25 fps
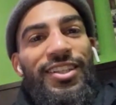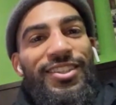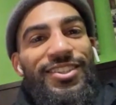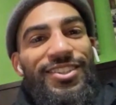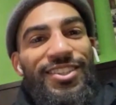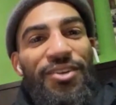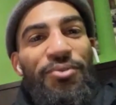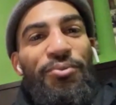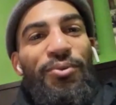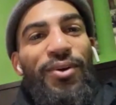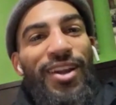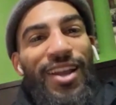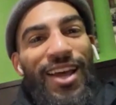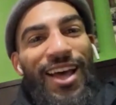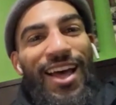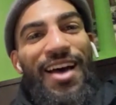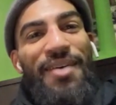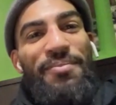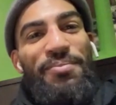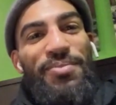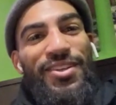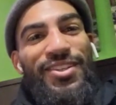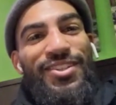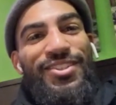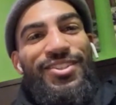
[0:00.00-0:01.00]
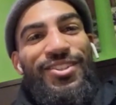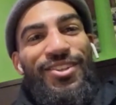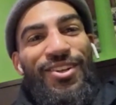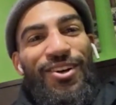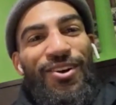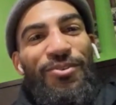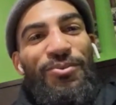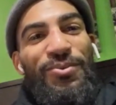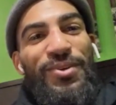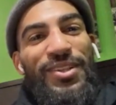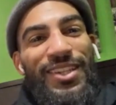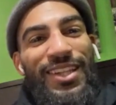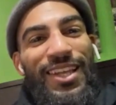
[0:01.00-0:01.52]
see what happens. You
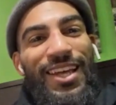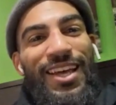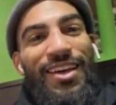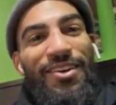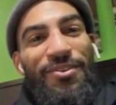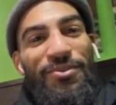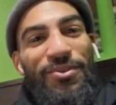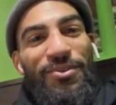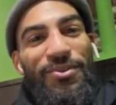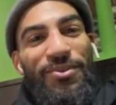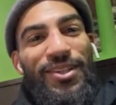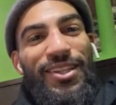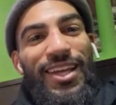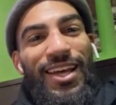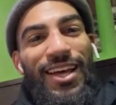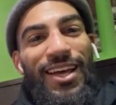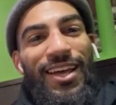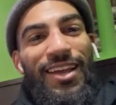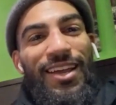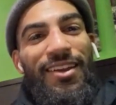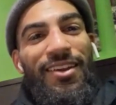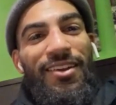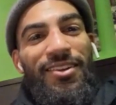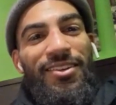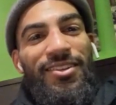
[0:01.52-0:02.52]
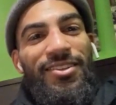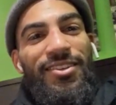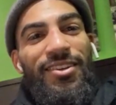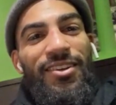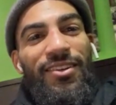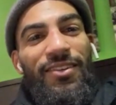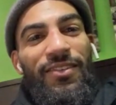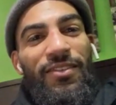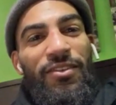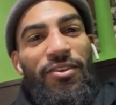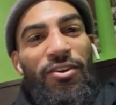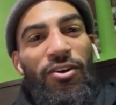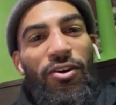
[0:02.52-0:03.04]
know, with that,
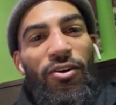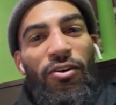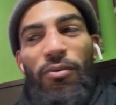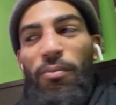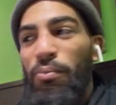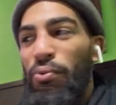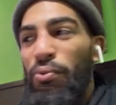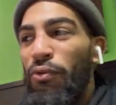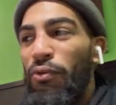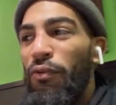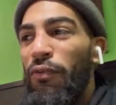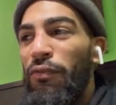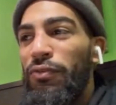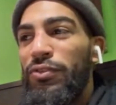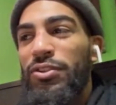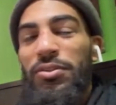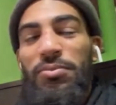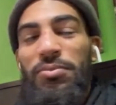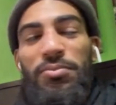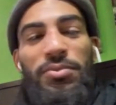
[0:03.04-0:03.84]
you know, prove to